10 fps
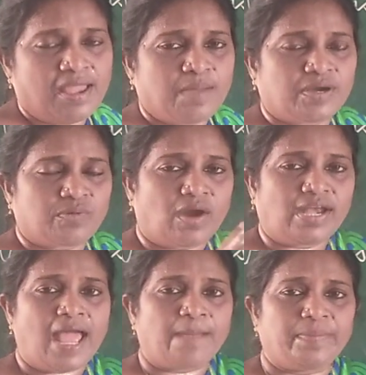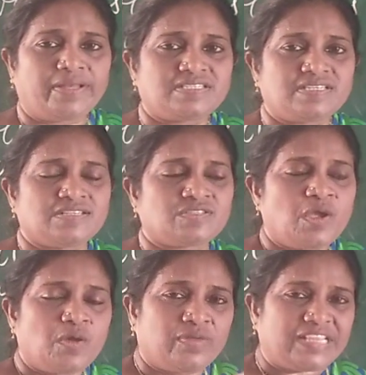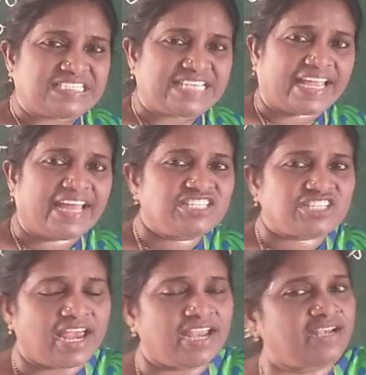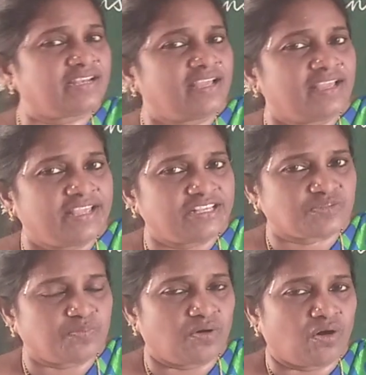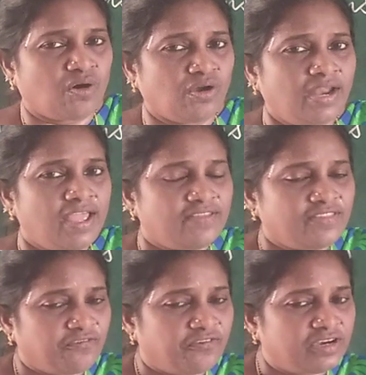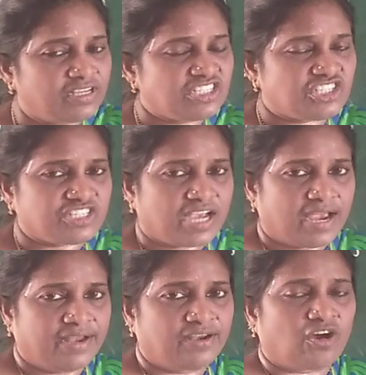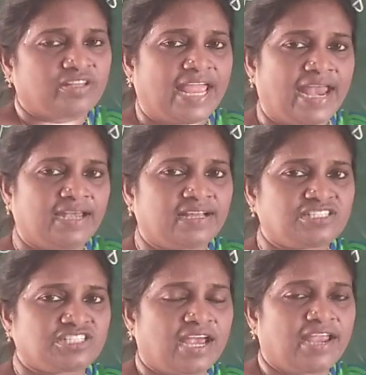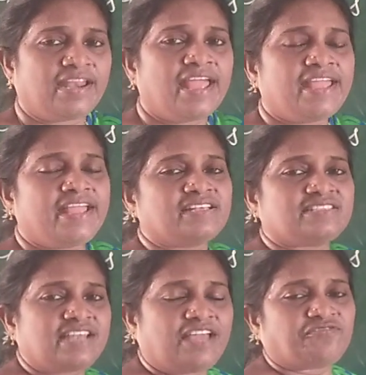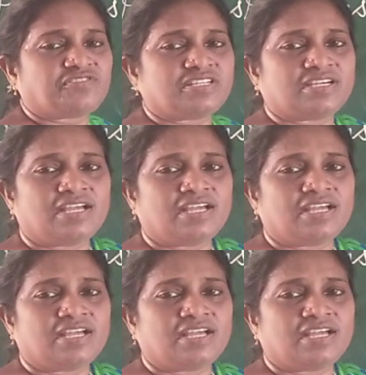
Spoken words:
But what happens is, when the second child is born, the first child or the elder child is left,